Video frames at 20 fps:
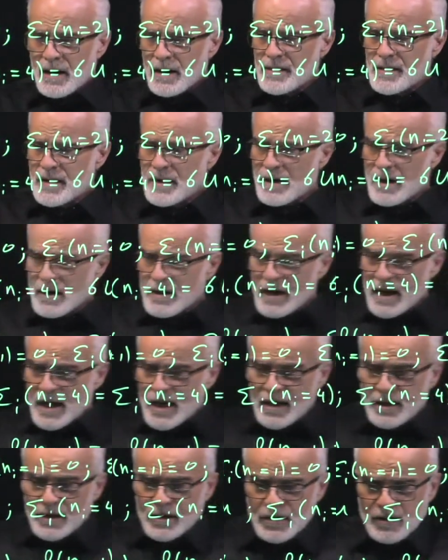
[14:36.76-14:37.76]
there are
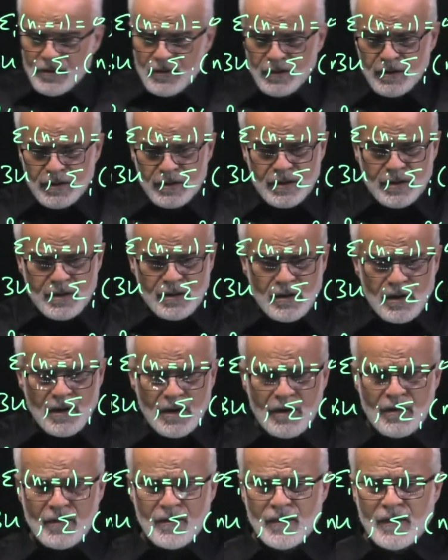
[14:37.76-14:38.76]
intervals
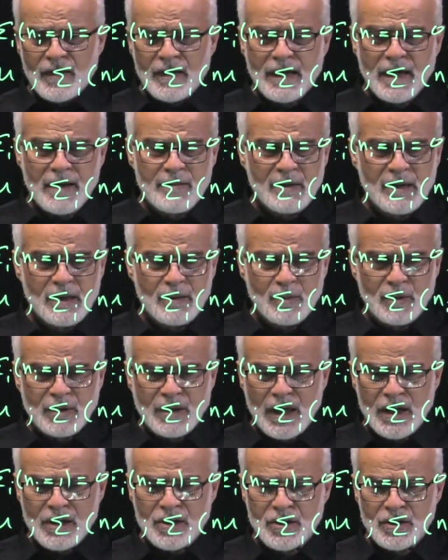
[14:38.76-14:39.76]
of chemical
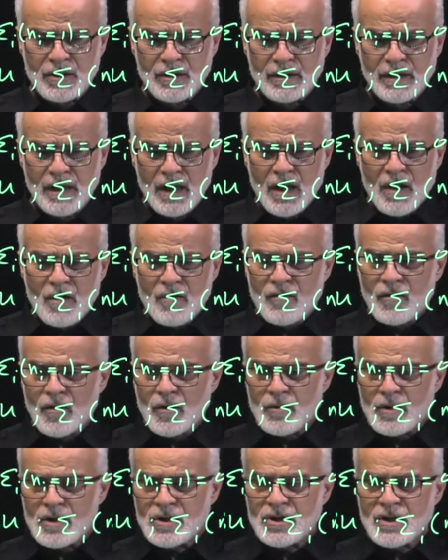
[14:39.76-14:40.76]
potential for
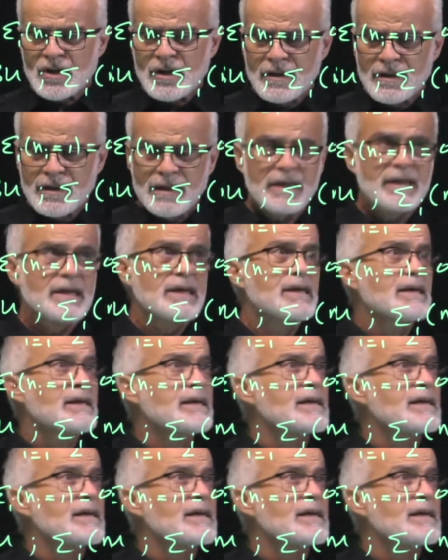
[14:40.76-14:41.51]
which the